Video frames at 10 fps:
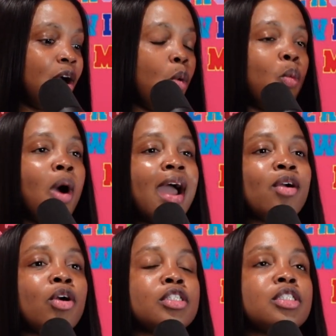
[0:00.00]
Why
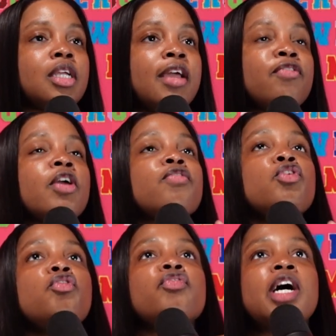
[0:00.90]
aren't, if you
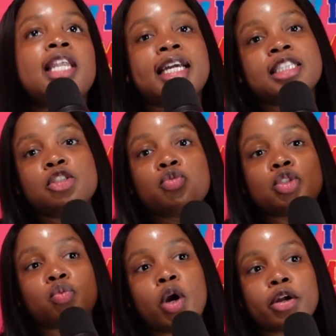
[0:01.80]
felt like this was
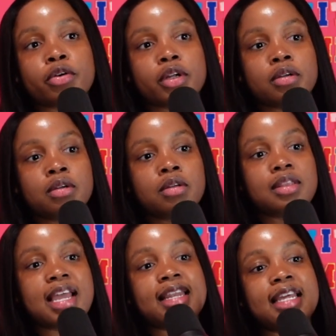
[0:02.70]
work
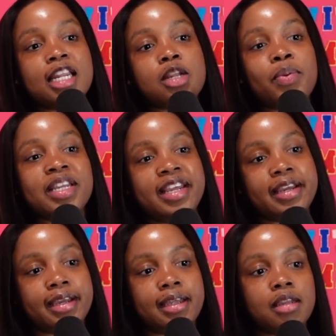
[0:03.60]
that needed to be
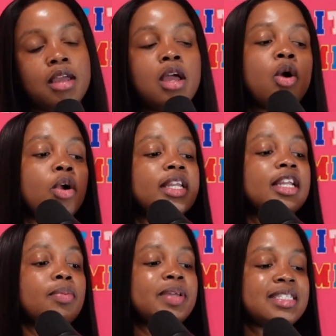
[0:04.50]
done or needed to
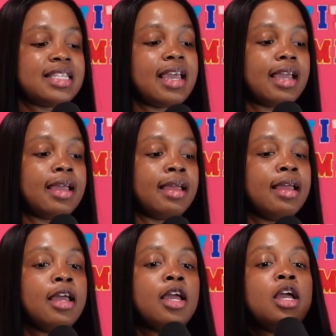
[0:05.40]
be said,
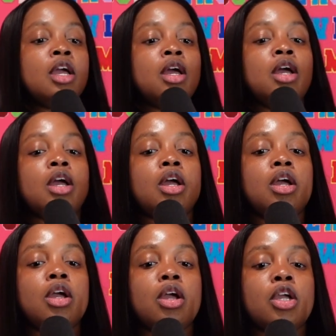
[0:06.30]

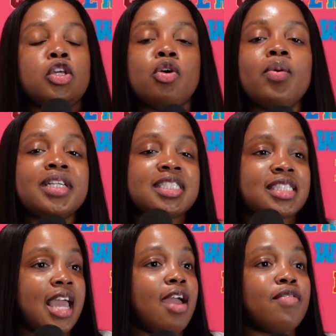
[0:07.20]
you would have just
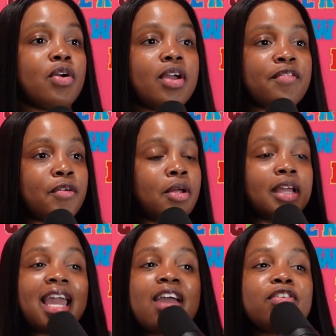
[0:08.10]
gave
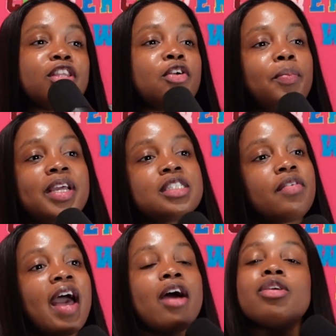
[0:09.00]
a little piece of
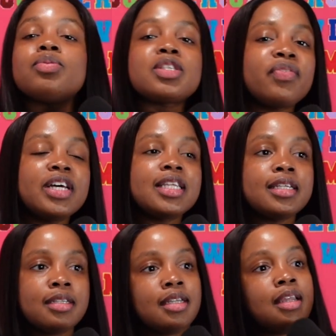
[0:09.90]
how you was feeling
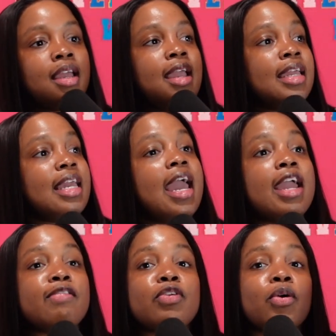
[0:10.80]
and
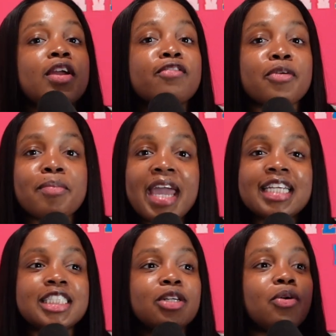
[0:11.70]
gave your
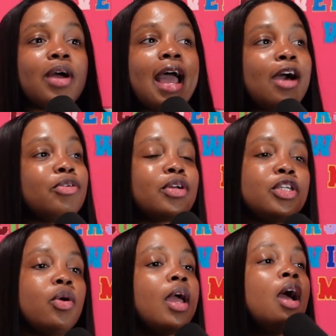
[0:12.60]
information on how you could
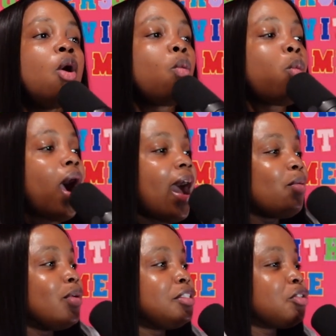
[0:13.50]
do it. Why
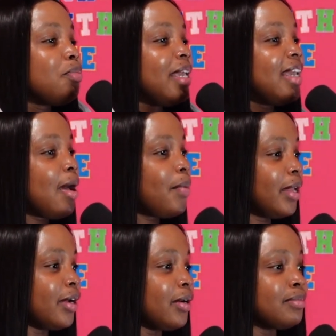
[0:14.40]
would you be up
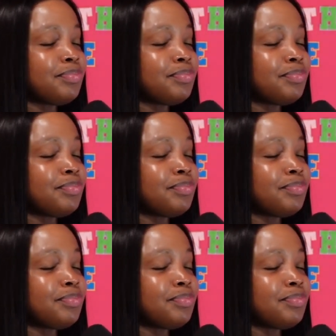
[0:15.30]
here